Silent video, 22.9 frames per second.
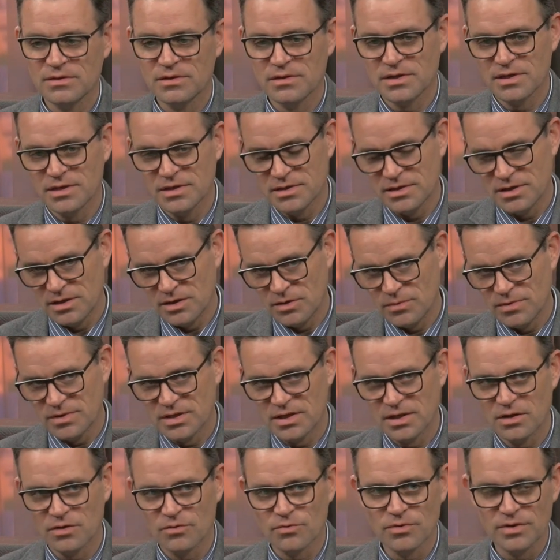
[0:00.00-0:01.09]
continuing
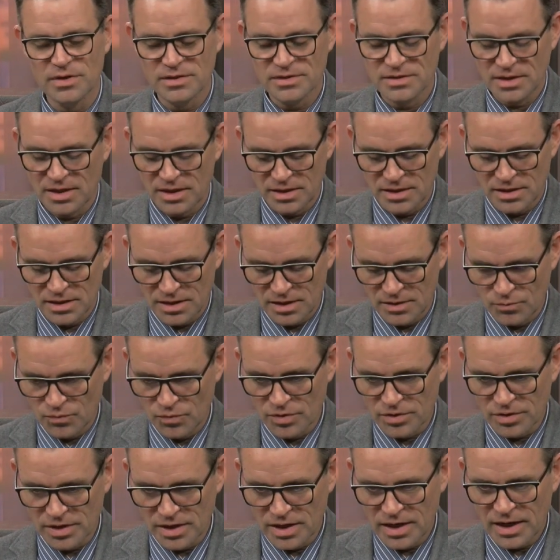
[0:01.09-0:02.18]
to increase, and
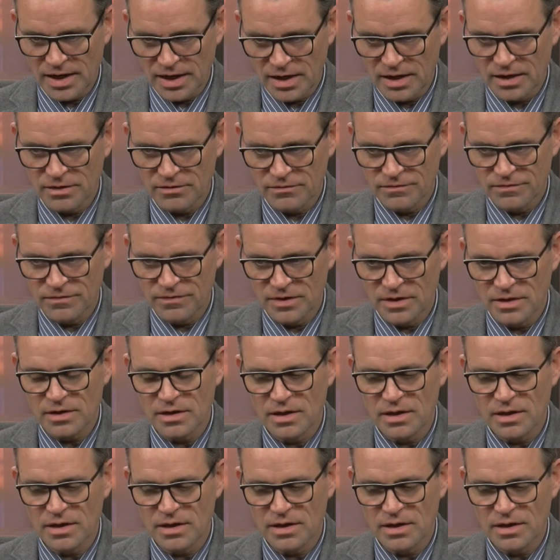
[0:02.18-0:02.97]
we're going to have,